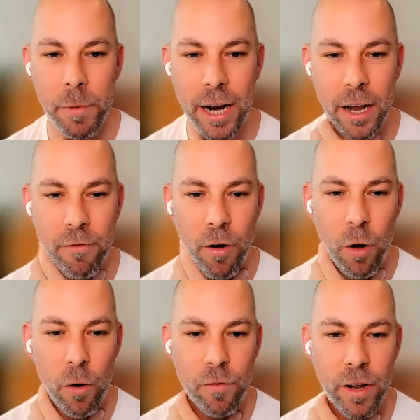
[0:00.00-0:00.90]
getting
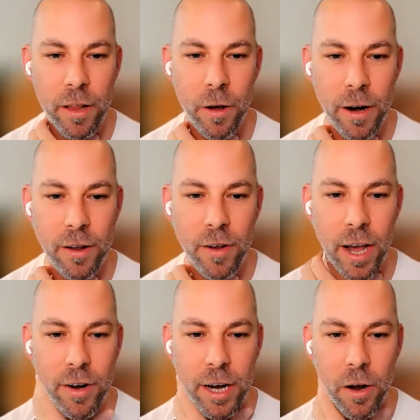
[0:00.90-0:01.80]
involved in the early
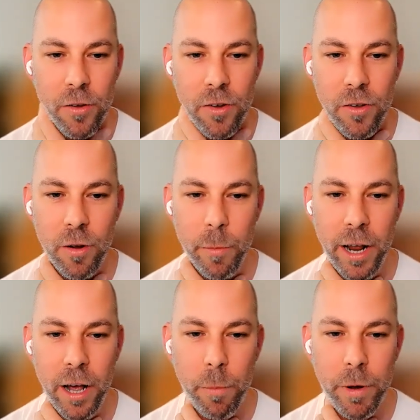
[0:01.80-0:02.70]
stage ecosystem
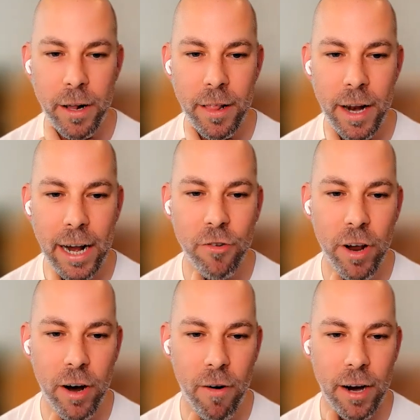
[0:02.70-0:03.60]
and helping the next
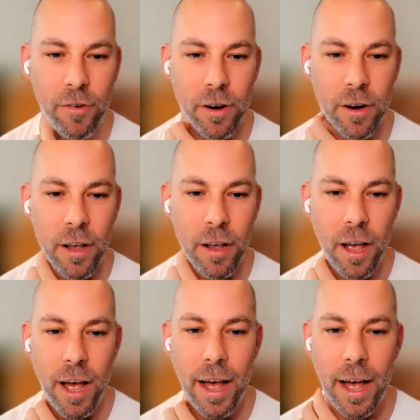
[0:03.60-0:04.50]
generation
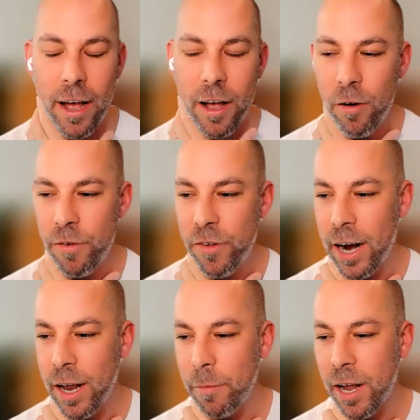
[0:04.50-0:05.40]
of
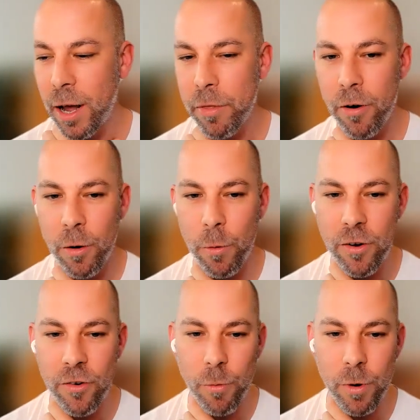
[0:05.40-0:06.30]
startups come through,
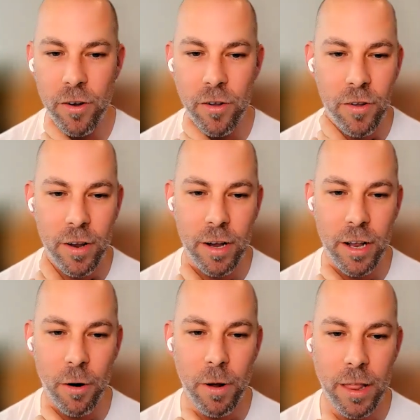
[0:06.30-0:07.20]
which is,
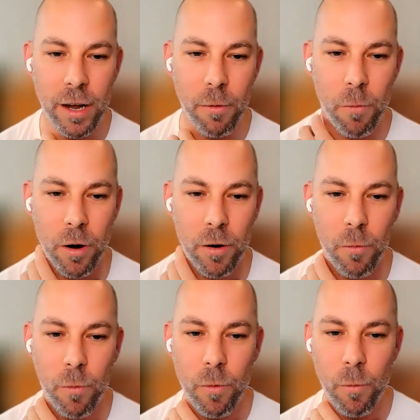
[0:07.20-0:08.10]
I think what
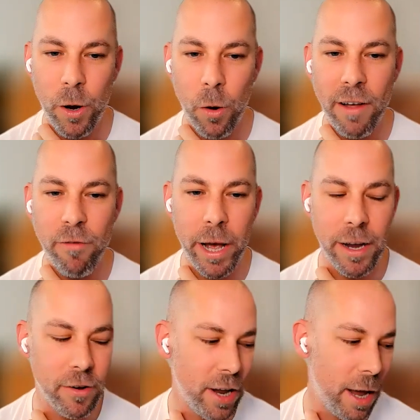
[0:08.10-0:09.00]
we all love
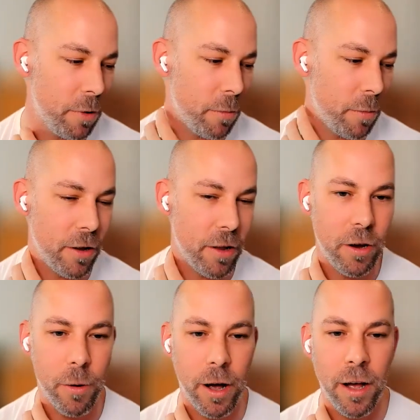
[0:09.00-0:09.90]
about you, Sam.
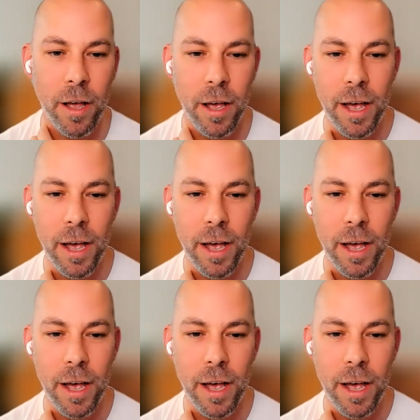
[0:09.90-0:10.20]
You are